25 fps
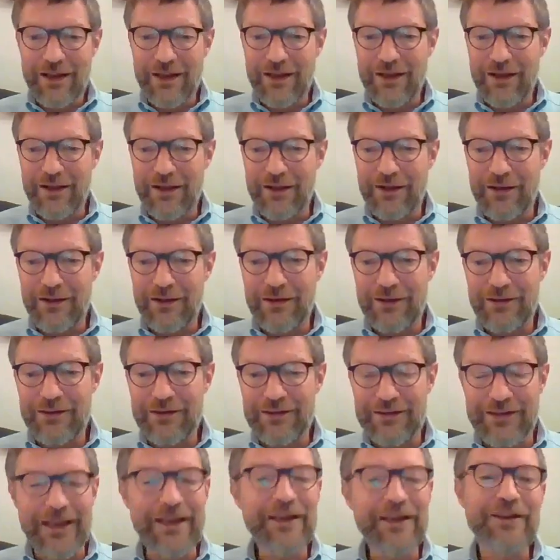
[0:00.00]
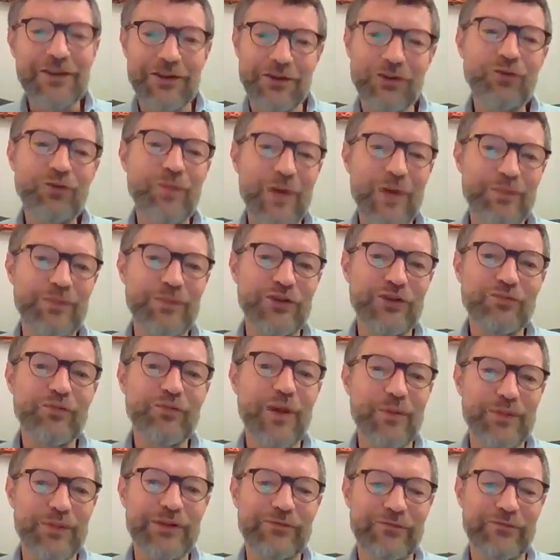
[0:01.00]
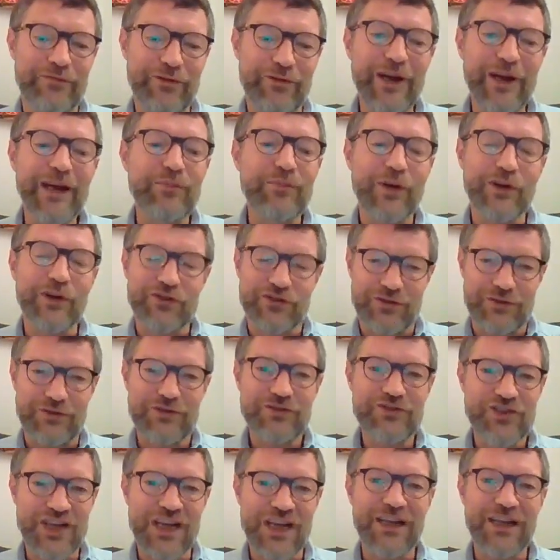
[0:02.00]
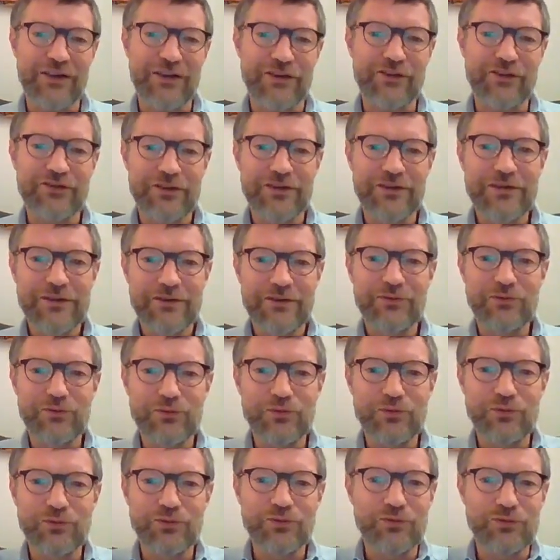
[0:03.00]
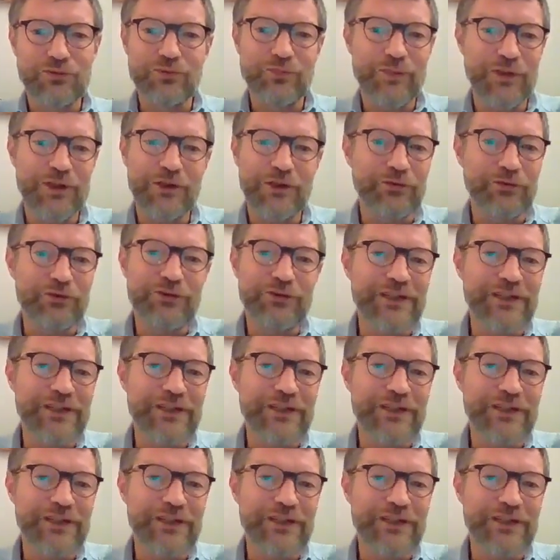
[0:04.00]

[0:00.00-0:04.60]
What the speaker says: then you may be very much challenged because